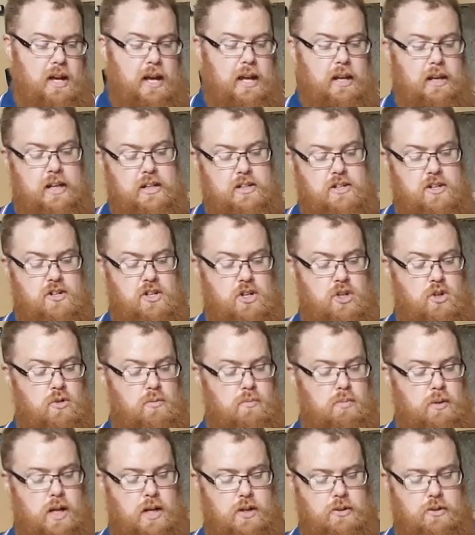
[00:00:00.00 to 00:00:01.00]
Liz is a
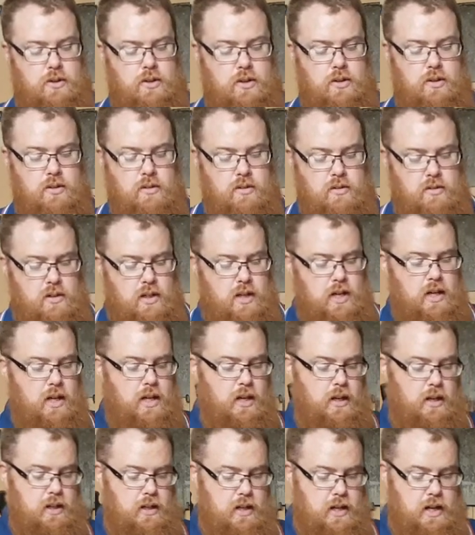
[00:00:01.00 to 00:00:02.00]
good bloke,
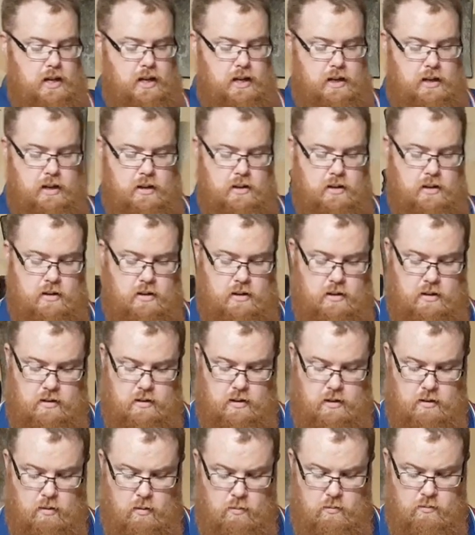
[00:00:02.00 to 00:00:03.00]
and
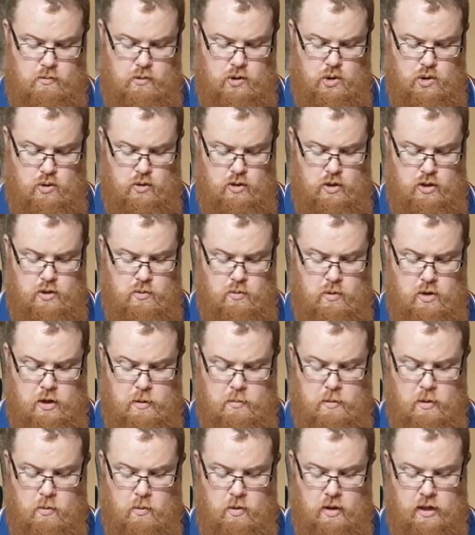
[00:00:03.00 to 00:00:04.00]
I'm sure he's going
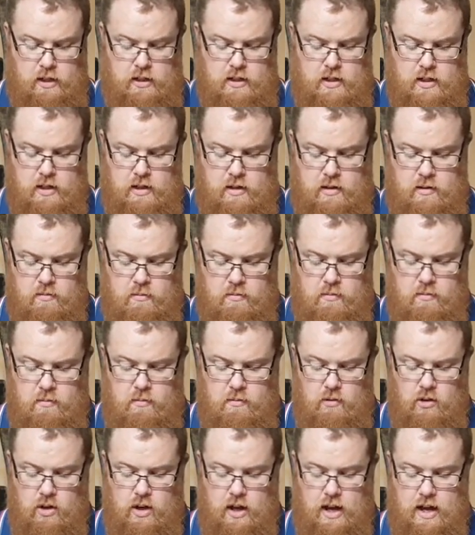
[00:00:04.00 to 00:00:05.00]
to be willing to
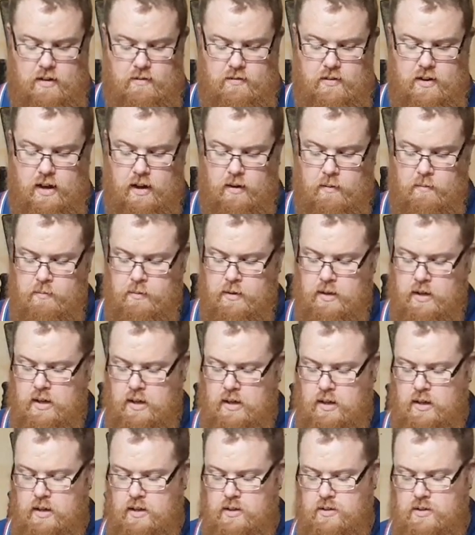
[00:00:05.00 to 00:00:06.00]
look after you.
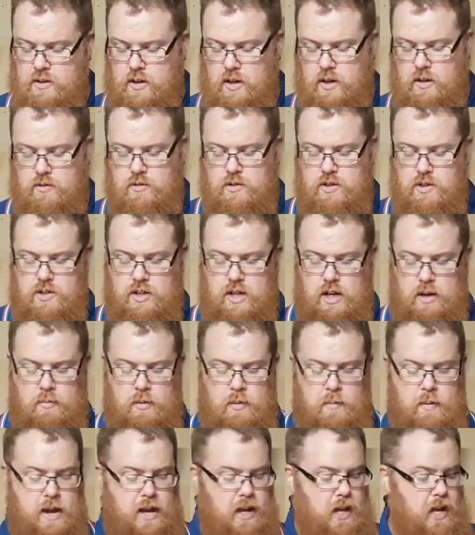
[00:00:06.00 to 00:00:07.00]
So just tell him
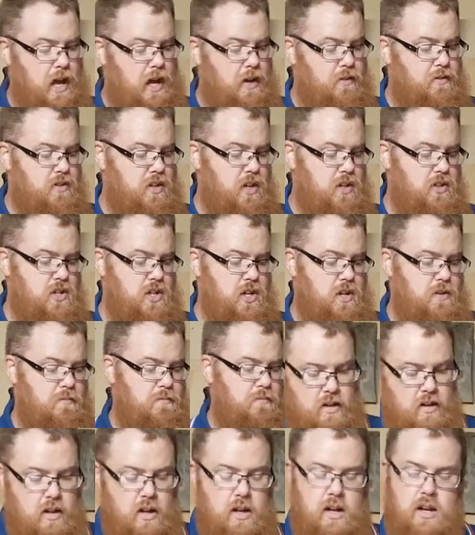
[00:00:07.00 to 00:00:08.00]
the Man Cave sent you.
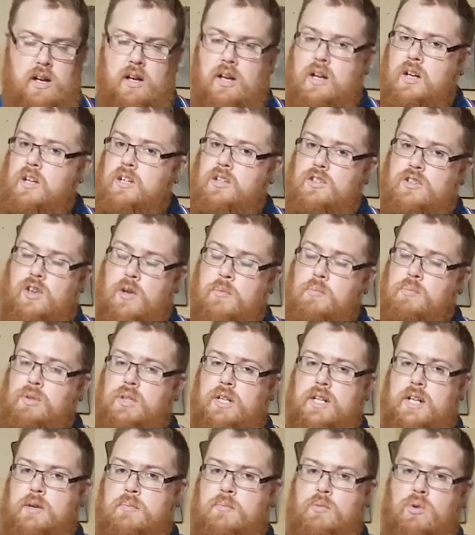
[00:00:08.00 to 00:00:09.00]
So
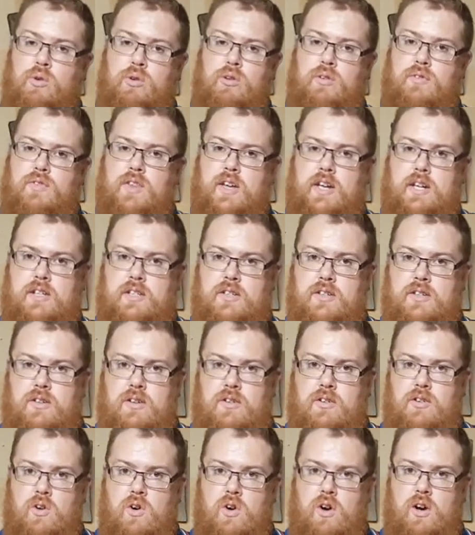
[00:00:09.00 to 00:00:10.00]
plenty more of these
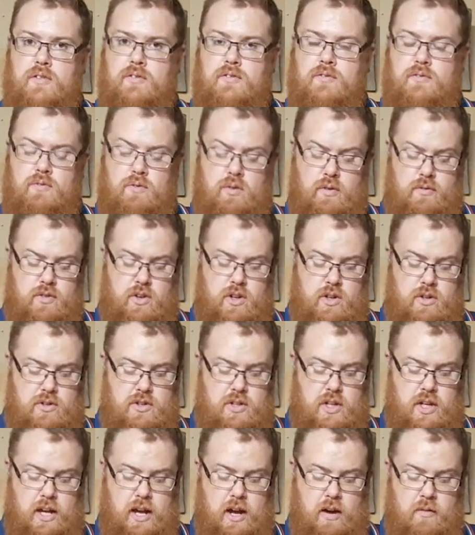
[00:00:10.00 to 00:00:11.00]
knife
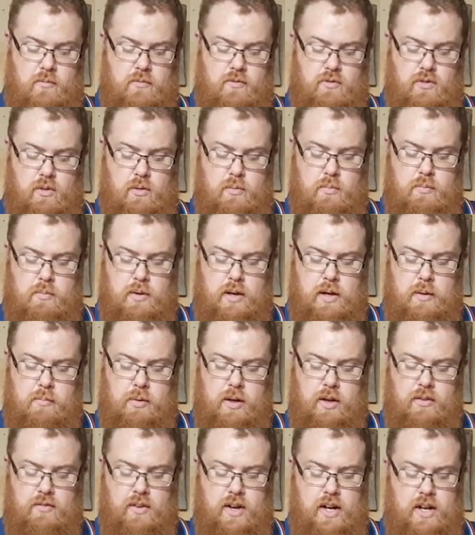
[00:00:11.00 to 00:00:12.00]
reviews to come from
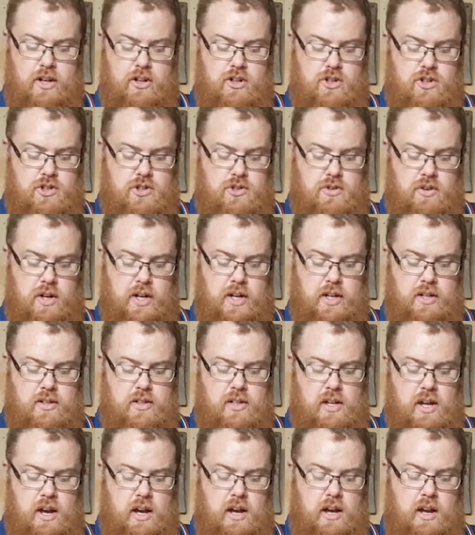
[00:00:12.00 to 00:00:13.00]
Blood Vein
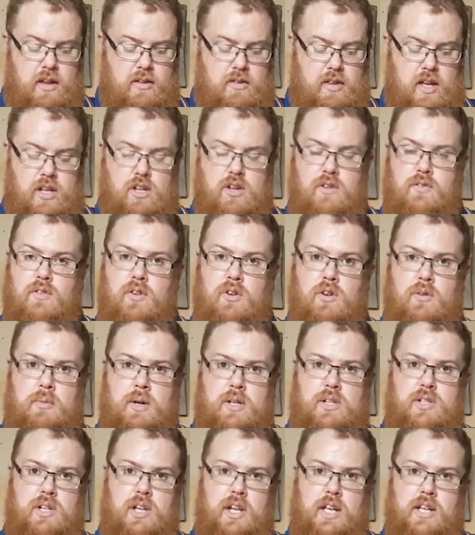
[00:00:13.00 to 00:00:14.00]
Industries. Thank you very
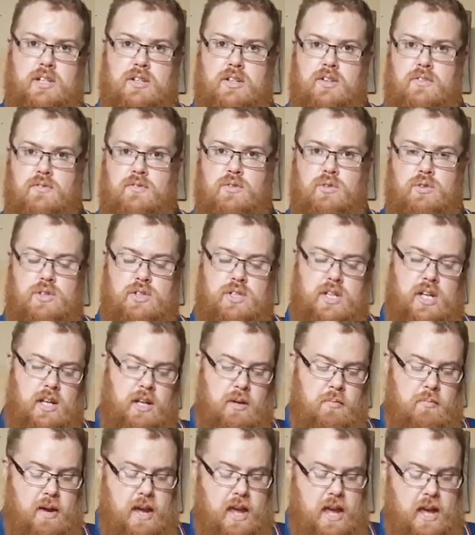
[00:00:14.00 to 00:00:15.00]
much, Liz, for
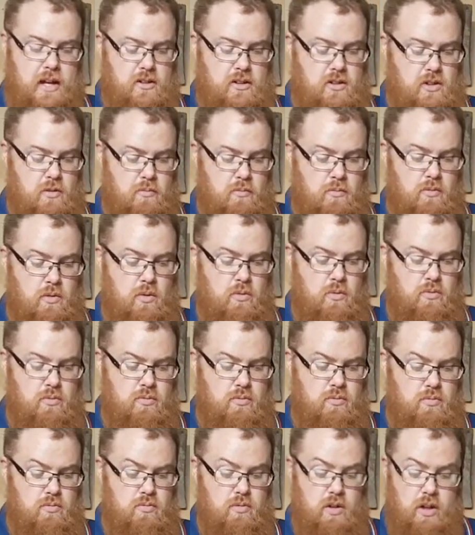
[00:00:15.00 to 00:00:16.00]
sending me out some
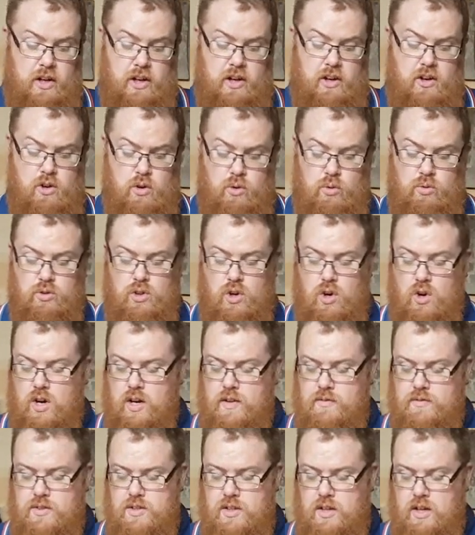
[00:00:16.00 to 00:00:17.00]
really cool
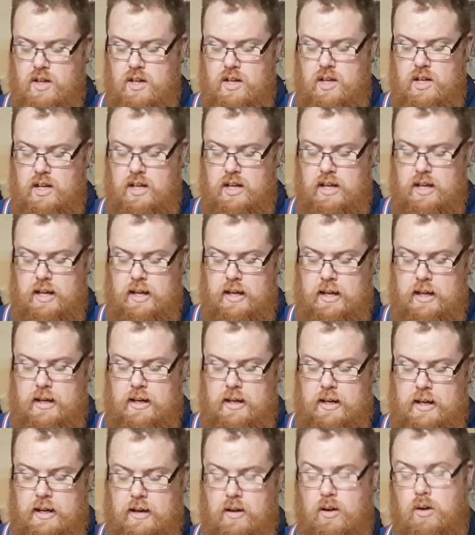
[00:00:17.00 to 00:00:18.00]
knives.
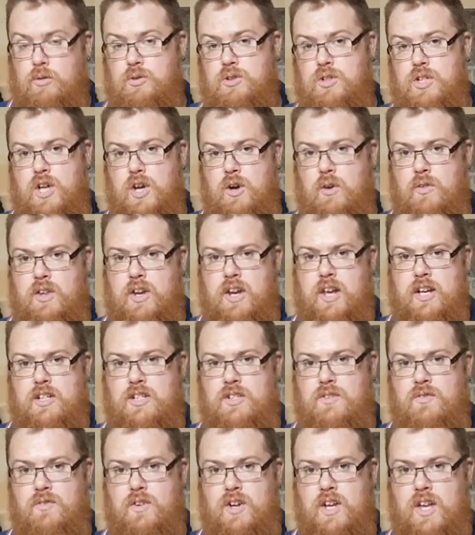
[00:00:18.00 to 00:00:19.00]
And I'll see you on the
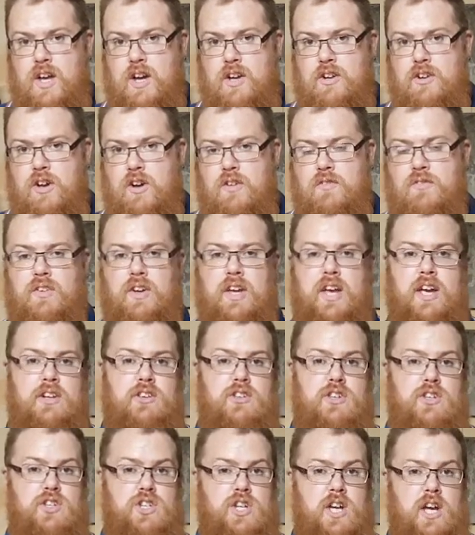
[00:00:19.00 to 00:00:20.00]
next video. Don't forget
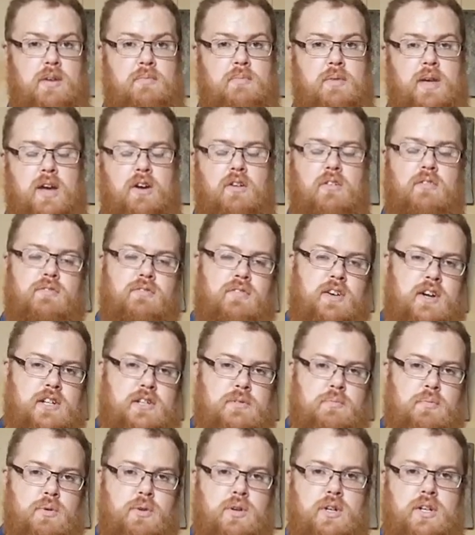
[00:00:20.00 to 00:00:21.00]
to check me out on
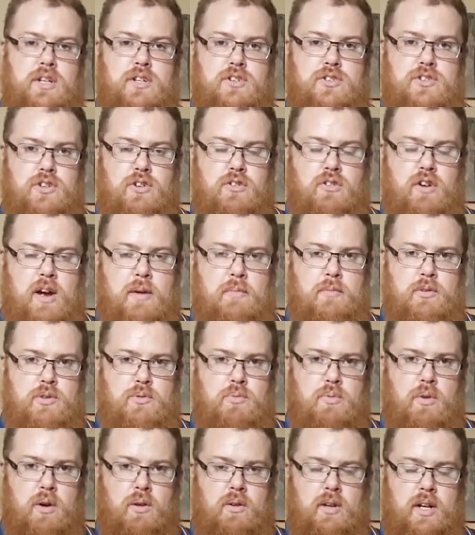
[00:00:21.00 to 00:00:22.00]
Facebook and Instagram
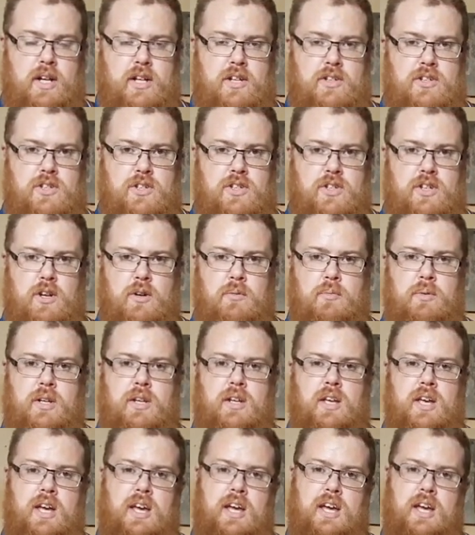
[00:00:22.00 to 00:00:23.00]
as well, ladies and
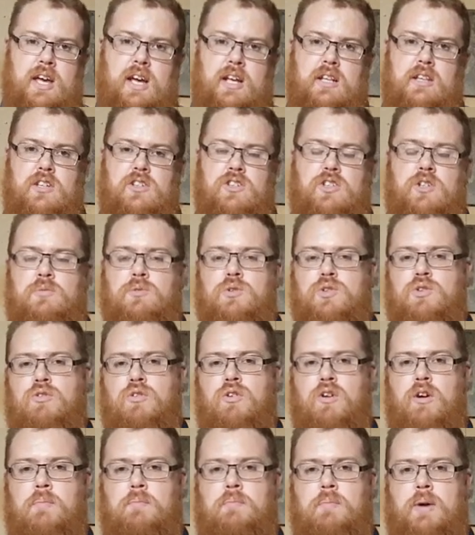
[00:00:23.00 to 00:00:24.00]
gentlemen. Hit the
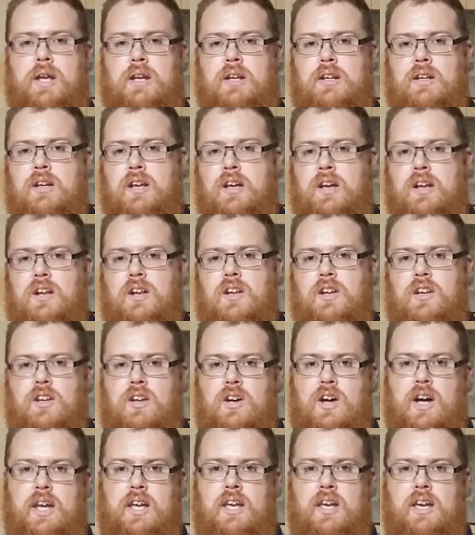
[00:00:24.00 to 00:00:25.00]
subscribe button,
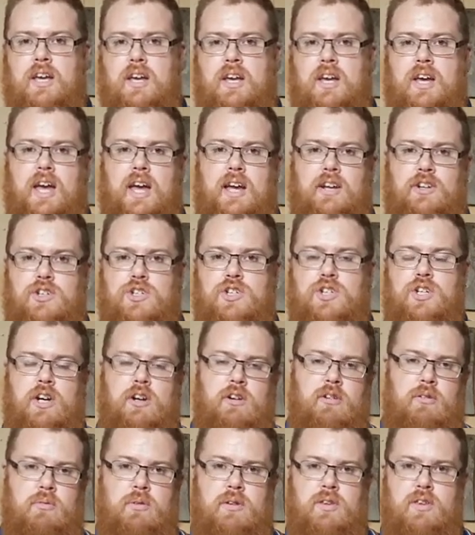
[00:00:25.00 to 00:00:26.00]
like, and
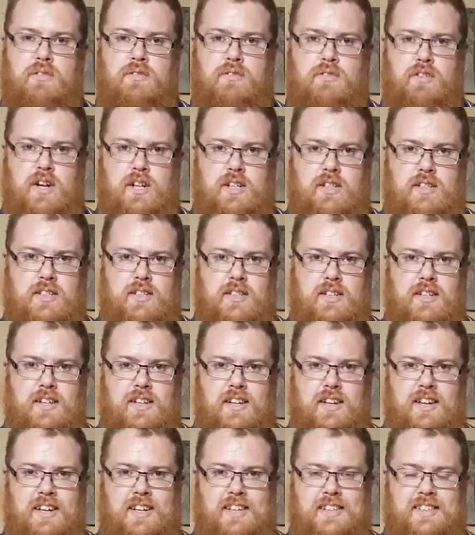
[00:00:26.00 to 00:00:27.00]
share it with your friends.
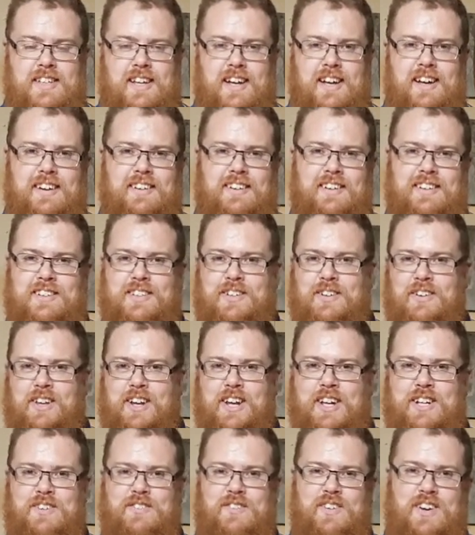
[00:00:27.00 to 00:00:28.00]
So until the
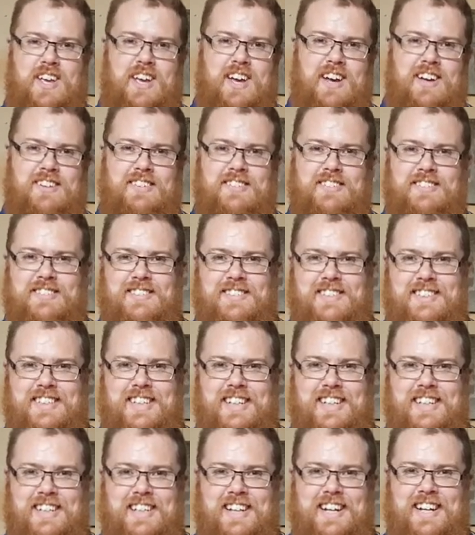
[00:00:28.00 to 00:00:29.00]
next video,
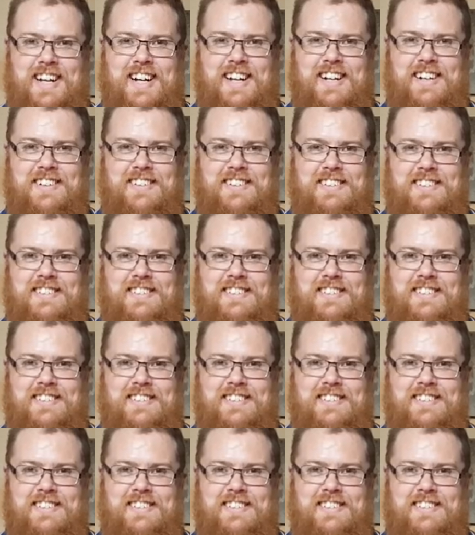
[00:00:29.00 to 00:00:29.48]
see you later.